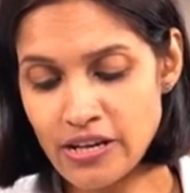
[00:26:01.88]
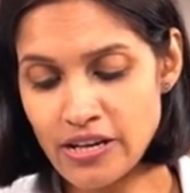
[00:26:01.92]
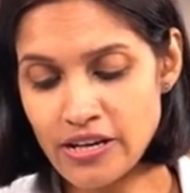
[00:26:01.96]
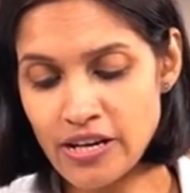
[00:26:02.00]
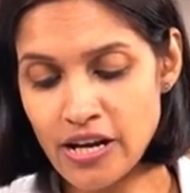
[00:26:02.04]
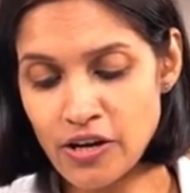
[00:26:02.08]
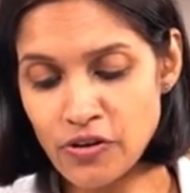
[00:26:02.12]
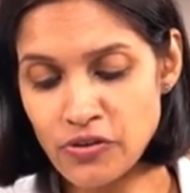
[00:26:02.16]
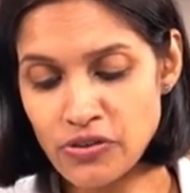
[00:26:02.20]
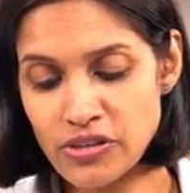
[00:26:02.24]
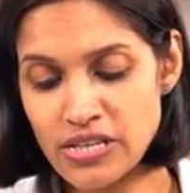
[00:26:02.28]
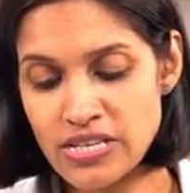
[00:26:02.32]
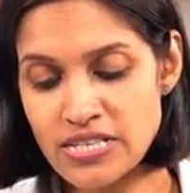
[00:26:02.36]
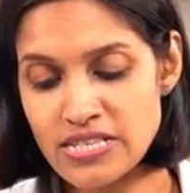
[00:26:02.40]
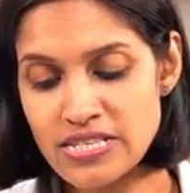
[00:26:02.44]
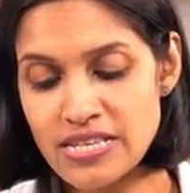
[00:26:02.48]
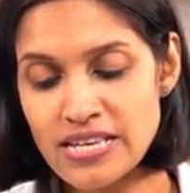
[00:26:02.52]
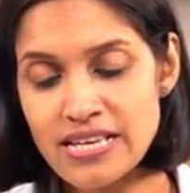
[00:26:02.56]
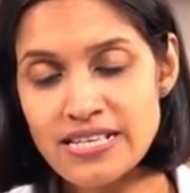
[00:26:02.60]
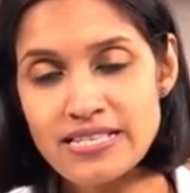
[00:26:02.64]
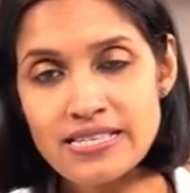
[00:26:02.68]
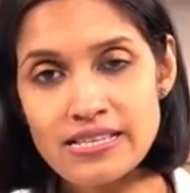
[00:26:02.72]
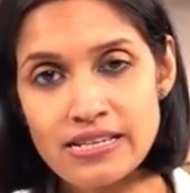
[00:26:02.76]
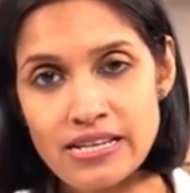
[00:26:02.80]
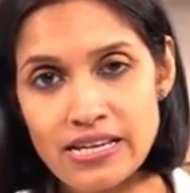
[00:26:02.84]
Now this
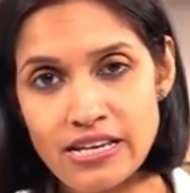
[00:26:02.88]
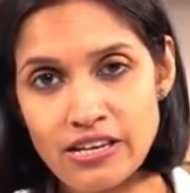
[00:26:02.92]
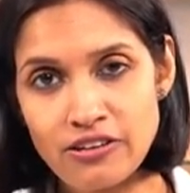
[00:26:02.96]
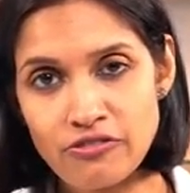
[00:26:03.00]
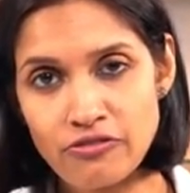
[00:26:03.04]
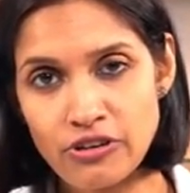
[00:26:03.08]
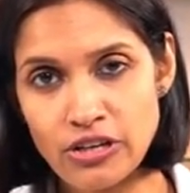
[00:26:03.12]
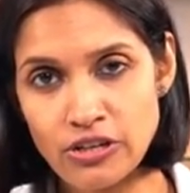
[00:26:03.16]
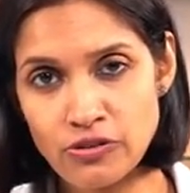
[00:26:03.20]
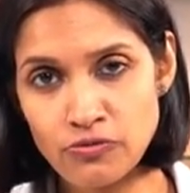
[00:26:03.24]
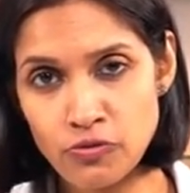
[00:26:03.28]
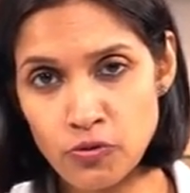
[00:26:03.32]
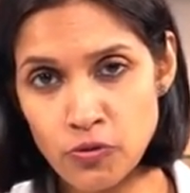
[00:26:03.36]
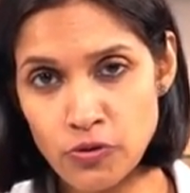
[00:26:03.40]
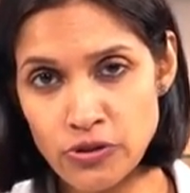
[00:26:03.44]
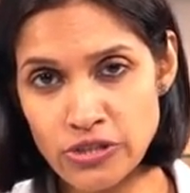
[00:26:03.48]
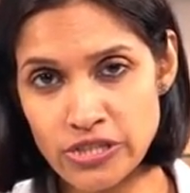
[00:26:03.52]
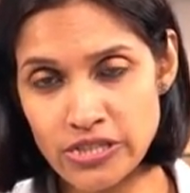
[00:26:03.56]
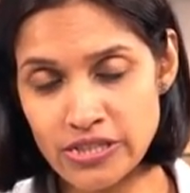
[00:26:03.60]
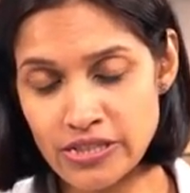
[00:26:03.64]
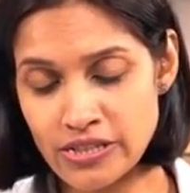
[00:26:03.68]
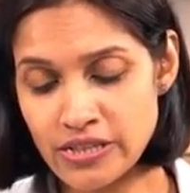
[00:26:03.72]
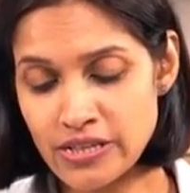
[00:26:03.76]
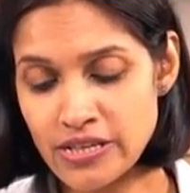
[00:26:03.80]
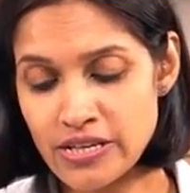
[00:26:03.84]
is liquid
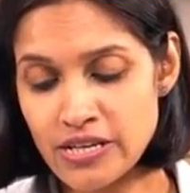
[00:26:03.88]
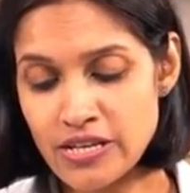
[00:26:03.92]
water.